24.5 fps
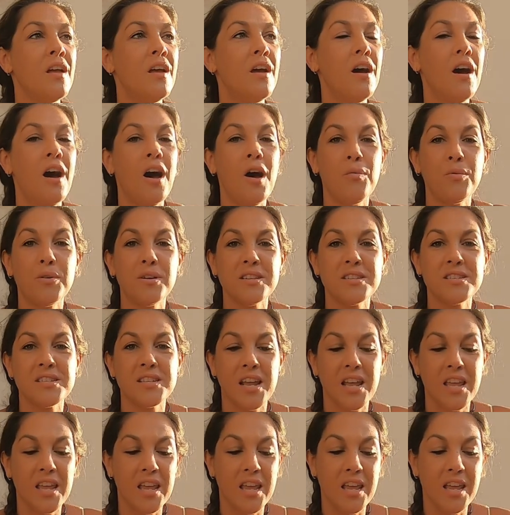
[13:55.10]
I want to
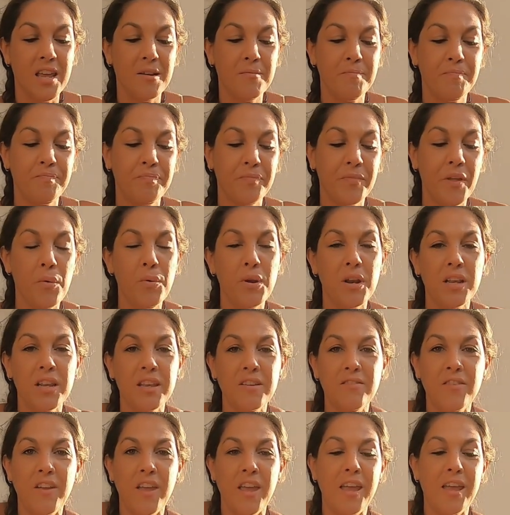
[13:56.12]
stay here. I want to
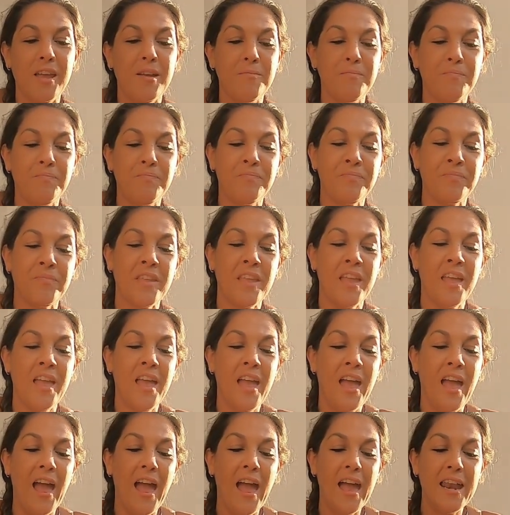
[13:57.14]
live here
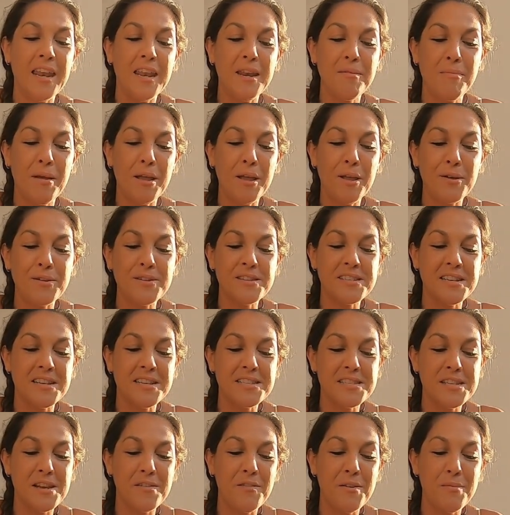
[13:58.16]
and eat
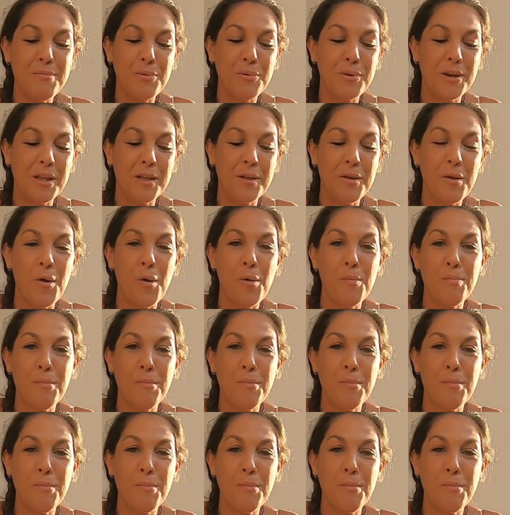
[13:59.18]
mangosteens every morning on my